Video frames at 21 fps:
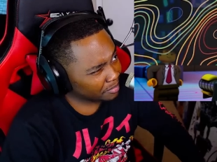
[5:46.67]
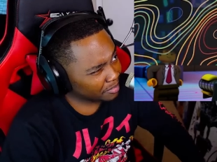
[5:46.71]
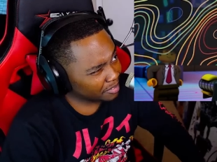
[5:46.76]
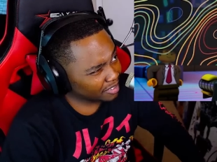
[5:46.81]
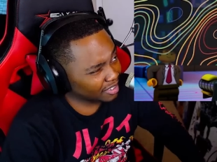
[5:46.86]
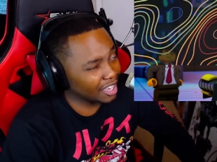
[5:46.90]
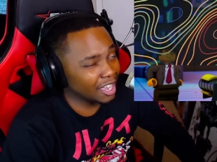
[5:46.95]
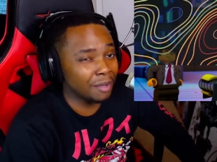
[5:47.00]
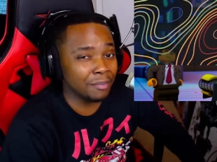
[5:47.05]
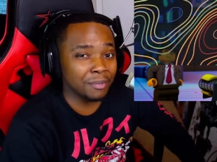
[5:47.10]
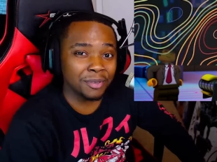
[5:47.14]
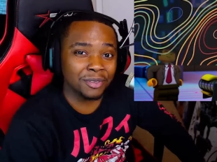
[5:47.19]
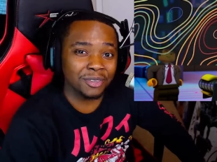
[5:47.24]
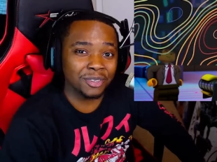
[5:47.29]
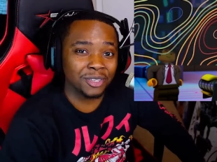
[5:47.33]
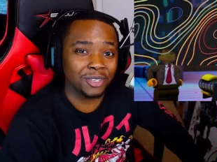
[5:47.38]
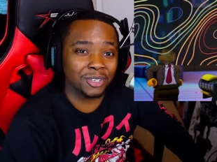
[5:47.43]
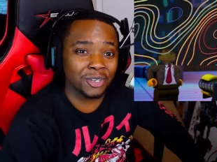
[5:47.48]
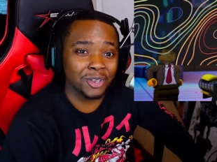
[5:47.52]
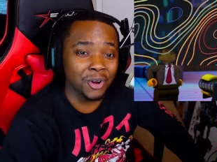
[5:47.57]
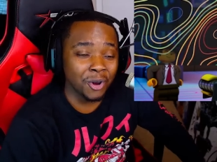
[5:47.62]
to send a
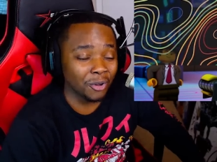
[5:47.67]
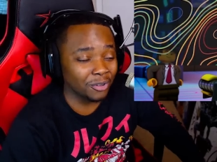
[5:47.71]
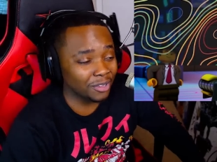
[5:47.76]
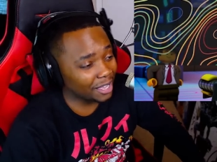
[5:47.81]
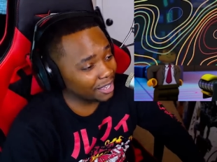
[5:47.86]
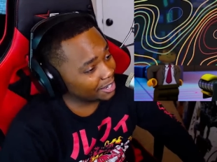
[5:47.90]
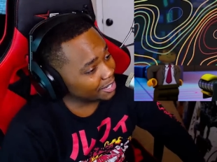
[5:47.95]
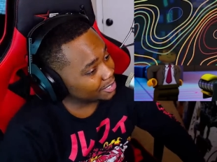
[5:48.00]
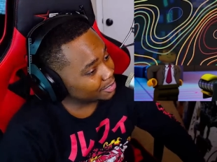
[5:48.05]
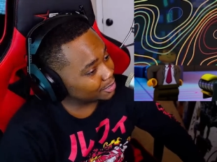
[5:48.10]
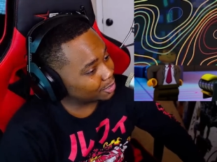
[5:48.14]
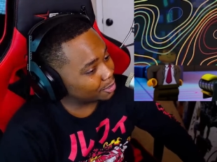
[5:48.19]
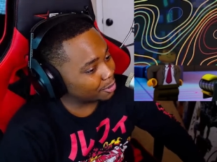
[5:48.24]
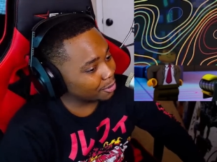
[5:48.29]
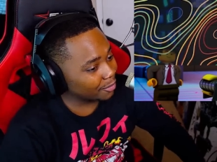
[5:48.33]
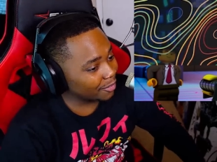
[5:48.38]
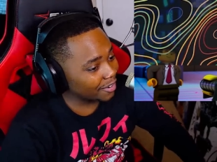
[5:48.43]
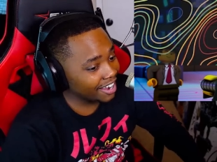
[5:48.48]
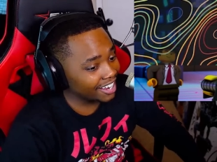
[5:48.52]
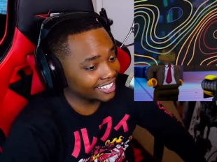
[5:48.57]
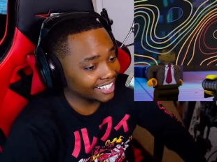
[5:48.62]
message? You know, that is
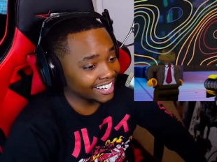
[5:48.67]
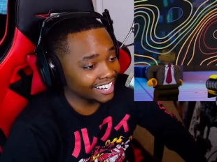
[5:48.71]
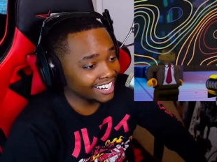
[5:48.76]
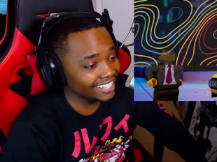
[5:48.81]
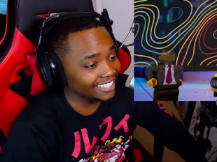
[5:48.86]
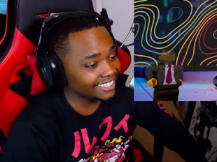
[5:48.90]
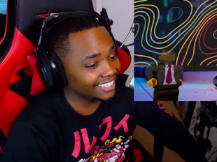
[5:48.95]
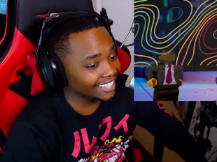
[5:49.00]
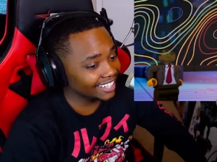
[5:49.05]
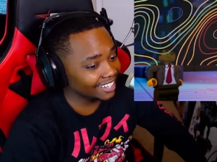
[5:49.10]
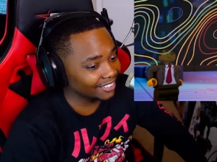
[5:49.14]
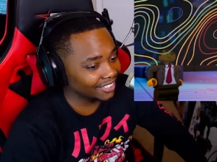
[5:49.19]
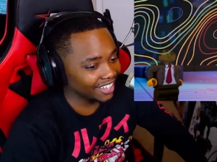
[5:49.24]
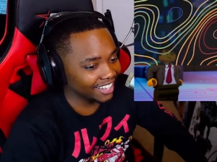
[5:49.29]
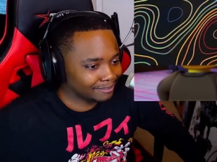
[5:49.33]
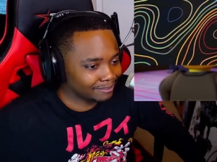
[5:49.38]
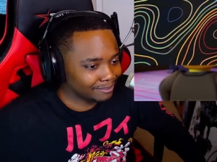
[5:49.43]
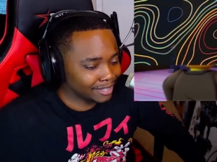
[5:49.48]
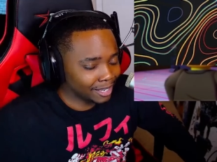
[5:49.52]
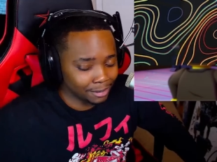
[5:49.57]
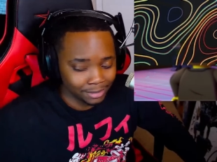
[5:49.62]
correct. I didn't think of
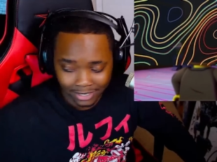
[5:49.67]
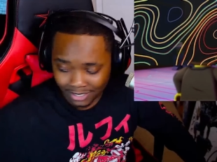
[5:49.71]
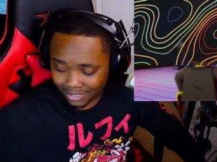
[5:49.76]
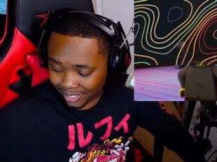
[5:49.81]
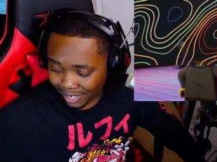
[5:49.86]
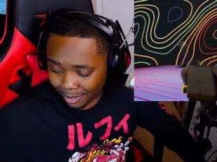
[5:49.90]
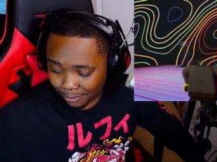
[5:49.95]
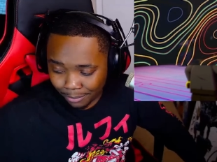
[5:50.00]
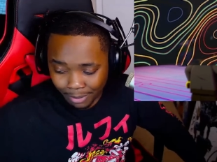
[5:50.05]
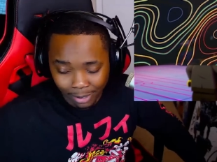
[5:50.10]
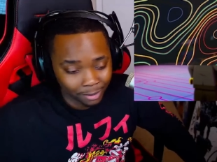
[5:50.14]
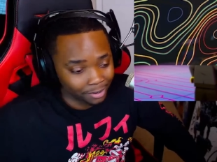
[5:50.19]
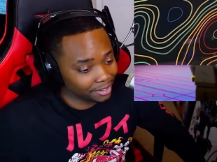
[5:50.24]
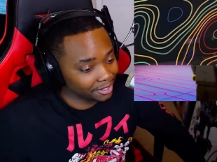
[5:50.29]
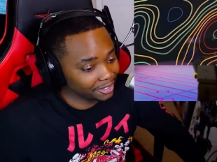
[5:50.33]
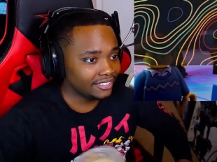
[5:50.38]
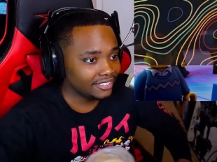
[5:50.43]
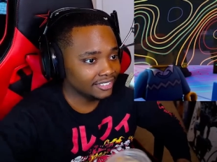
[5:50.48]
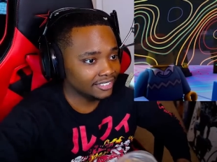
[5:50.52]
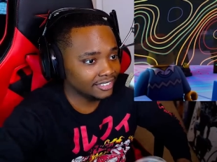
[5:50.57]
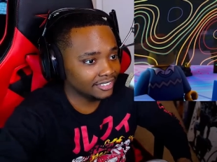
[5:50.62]
that. That was the same
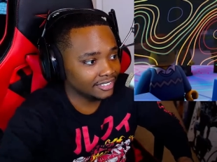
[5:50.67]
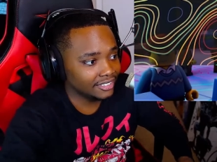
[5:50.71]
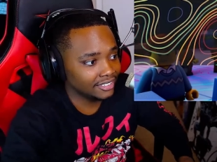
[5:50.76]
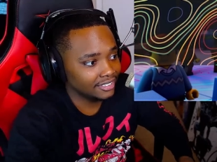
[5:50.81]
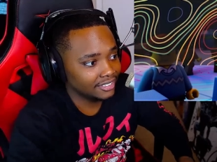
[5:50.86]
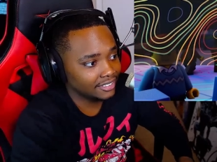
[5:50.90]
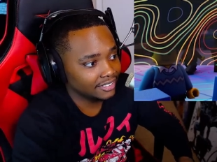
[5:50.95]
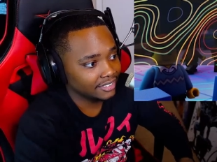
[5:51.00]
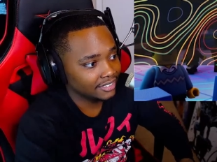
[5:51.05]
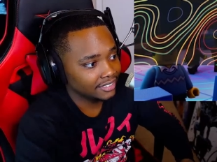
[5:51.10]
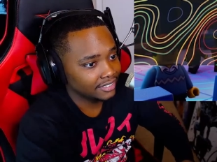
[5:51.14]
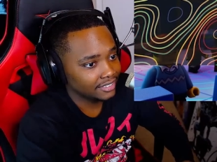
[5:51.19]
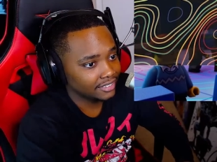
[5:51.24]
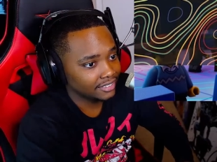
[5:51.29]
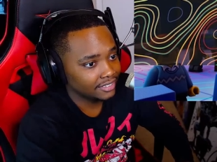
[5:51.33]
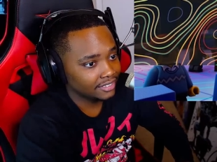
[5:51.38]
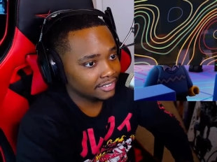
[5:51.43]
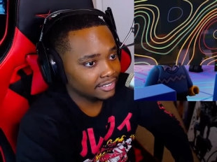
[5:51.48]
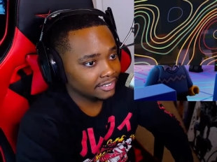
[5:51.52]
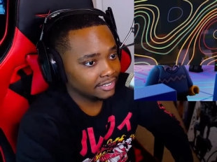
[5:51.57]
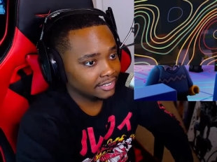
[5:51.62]
building. The
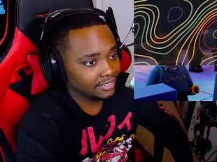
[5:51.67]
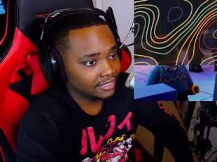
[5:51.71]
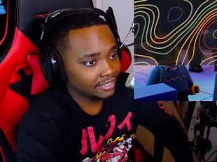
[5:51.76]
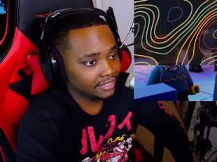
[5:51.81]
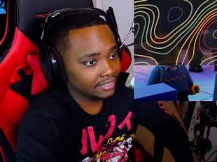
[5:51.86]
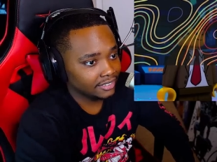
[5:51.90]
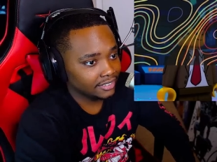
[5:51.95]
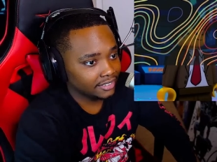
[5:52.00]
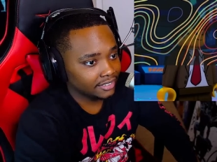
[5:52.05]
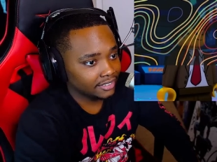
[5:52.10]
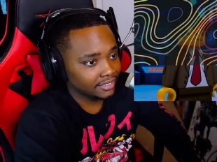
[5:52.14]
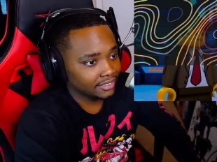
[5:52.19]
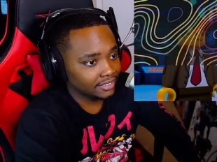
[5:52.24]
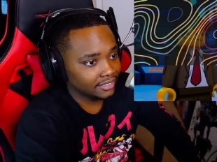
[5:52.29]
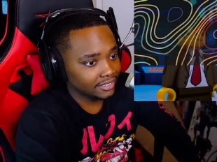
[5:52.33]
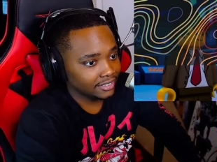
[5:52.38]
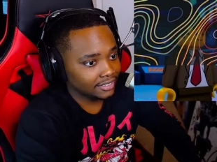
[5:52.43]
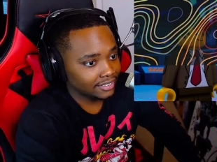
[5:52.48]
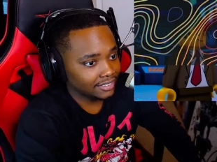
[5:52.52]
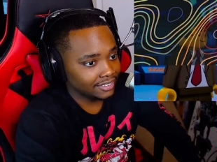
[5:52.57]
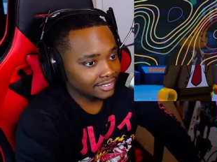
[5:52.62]
Golden Ninja. Oh,
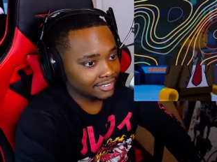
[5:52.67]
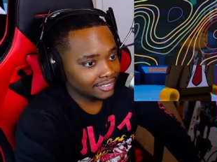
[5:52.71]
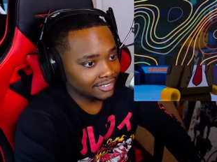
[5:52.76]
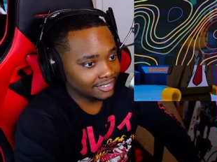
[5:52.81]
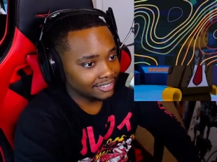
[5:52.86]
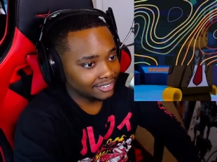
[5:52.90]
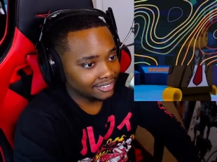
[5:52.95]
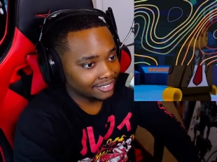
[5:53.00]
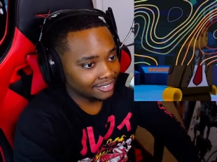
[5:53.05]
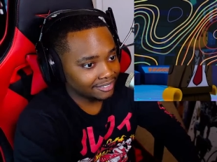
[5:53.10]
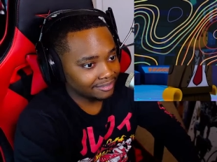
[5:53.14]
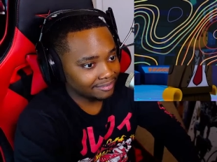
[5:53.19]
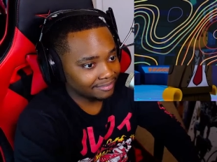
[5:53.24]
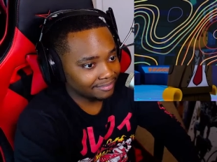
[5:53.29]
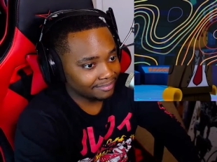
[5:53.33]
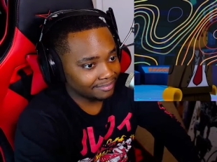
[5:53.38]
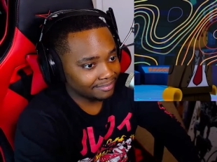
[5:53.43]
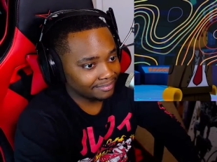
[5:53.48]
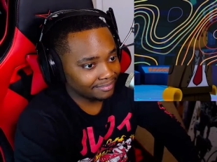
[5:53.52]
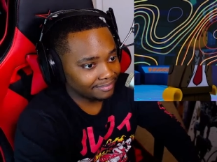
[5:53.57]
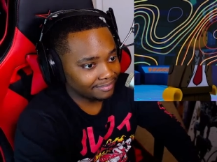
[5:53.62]
his hands
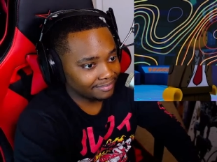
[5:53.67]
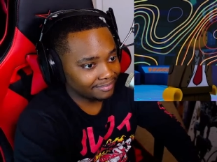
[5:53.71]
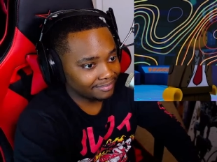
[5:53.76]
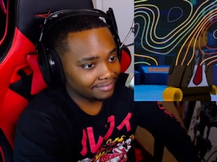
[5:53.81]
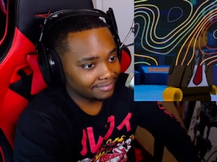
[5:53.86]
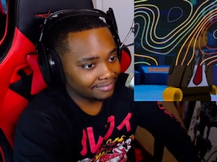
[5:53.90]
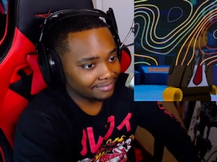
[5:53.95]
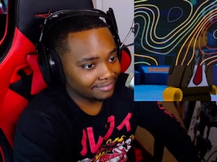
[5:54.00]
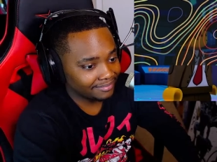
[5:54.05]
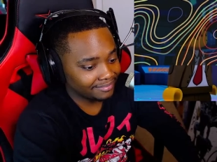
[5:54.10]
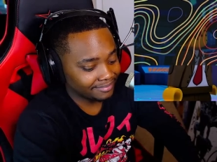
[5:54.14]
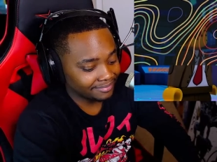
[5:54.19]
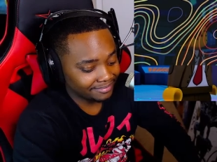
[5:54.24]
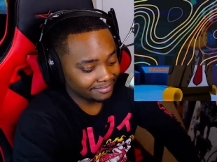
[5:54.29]
are a bit full, but